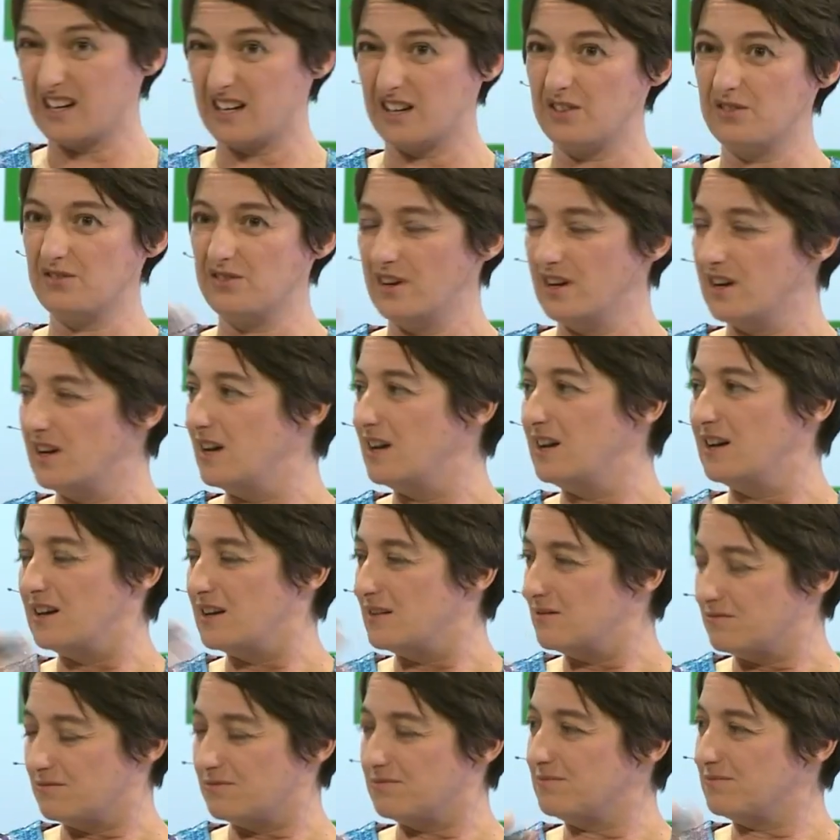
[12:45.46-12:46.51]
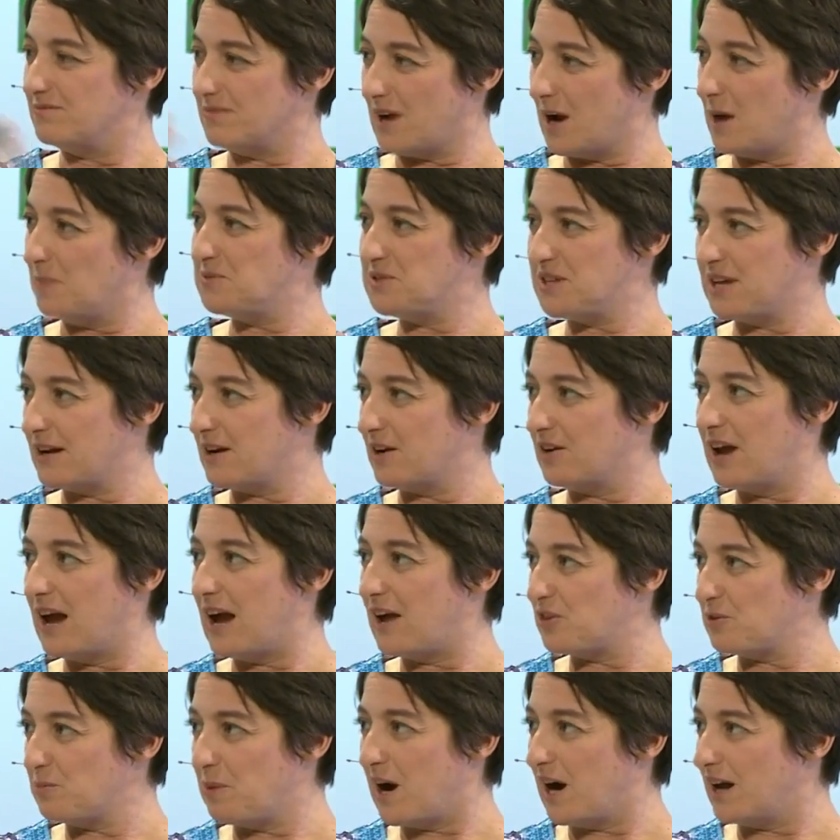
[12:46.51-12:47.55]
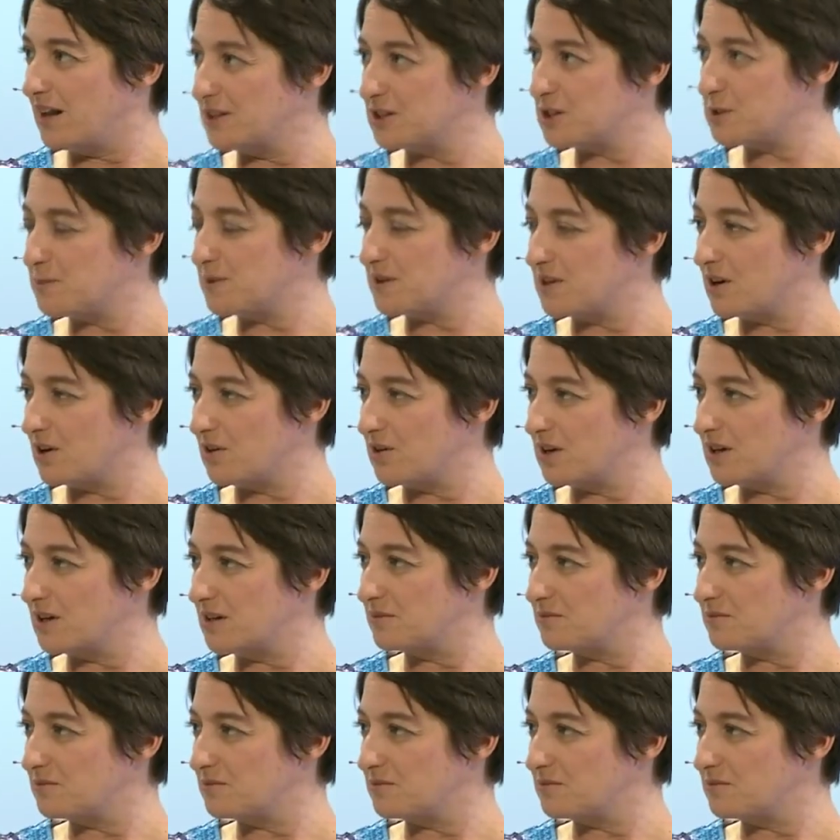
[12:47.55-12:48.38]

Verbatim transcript: of update on how the pilot's been going?